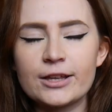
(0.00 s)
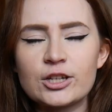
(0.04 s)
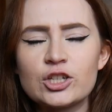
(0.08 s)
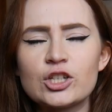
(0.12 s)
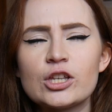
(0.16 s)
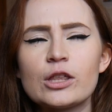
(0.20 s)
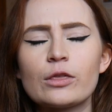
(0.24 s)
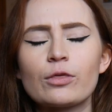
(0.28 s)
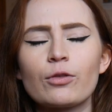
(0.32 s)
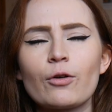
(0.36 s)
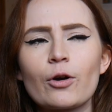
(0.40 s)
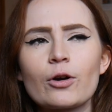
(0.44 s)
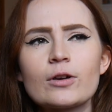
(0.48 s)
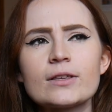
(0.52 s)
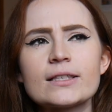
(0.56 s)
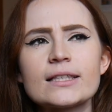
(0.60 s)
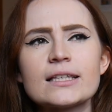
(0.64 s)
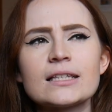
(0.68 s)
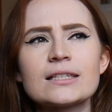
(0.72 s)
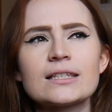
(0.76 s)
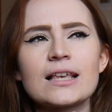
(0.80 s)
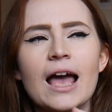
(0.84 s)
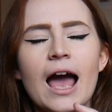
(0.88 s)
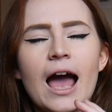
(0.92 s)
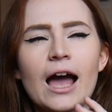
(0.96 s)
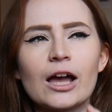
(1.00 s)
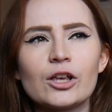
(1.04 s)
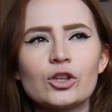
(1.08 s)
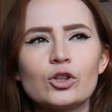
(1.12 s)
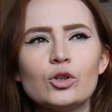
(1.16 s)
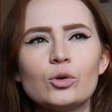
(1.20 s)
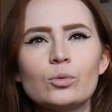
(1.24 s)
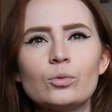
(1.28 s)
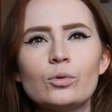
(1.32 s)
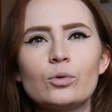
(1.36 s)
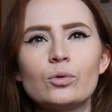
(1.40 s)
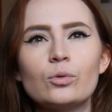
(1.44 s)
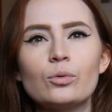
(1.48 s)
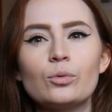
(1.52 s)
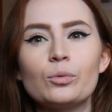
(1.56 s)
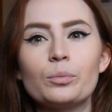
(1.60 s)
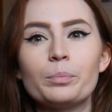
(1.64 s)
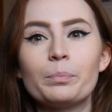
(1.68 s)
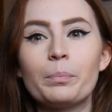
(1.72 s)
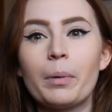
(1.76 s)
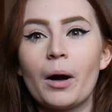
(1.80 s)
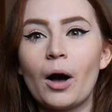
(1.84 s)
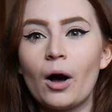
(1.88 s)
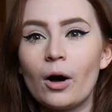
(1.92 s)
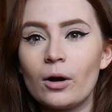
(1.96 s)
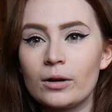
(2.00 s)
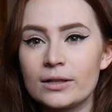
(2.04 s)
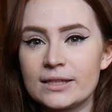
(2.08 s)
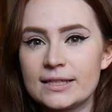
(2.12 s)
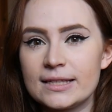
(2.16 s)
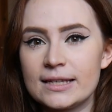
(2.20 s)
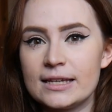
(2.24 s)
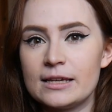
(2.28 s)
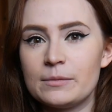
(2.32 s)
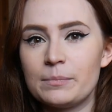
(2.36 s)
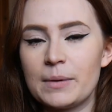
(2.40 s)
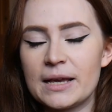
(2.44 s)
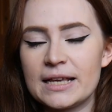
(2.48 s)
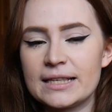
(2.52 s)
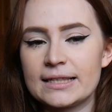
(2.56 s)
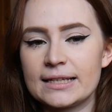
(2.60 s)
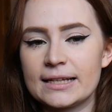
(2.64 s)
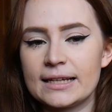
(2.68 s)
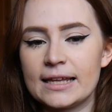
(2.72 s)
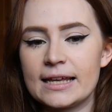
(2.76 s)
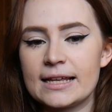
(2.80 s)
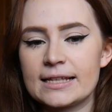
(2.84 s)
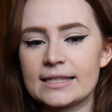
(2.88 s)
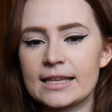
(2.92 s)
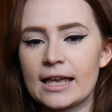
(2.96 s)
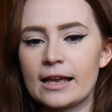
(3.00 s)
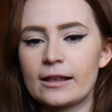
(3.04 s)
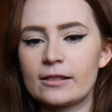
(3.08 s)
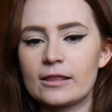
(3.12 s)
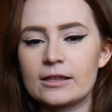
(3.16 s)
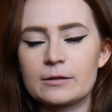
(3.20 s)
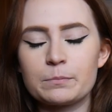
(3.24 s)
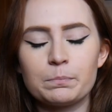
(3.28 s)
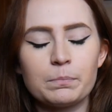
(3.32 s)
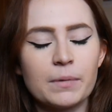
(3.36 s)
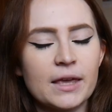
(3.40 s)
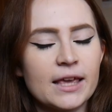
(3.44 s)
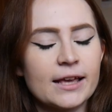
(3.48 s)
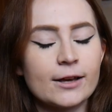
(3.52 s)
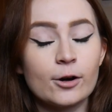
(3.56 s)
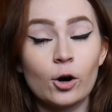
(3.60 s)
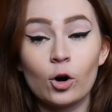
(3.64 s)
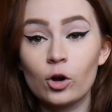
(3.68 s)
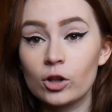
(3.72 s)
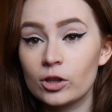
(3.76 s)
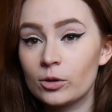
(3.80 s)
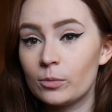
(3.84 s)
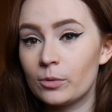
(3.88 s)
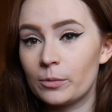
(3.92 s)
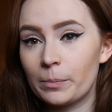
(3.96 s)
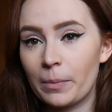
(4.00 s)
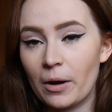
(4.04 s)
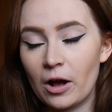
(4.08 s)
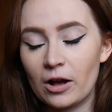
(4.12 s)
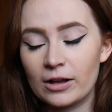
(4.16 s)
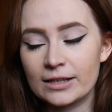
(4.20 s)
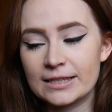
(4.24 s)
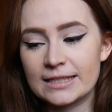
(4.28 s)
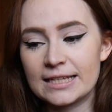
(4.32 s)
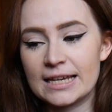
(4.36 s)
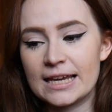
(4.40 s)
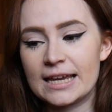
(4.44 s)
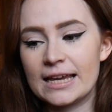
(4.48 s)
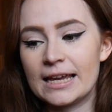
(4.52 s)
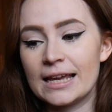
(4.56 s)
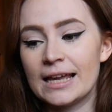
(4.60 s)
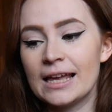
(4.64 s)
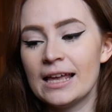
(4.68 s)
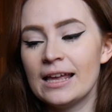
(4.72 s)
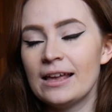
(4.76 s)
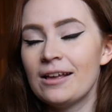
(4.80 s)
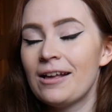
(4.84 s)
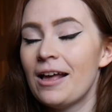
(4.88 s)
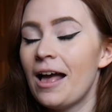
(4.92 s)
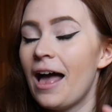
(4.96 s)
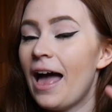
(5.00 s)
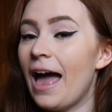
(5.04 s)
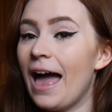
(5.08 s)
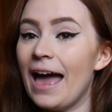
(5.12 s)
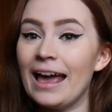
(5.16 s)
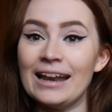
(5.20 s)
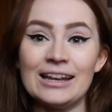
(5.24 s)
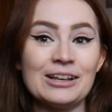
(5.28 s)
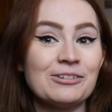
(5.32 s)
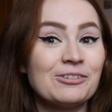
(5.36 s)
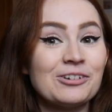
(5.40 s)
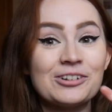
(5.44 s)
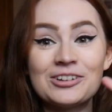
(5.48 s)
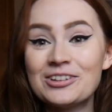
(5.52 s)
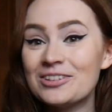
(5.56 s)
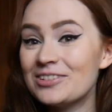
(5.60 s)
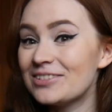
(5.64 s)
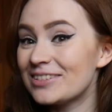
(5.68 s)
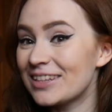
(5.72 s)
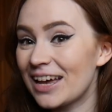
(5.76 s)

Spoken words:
She throws this annual party, basically. It's like this big Hollywood party, anyone who's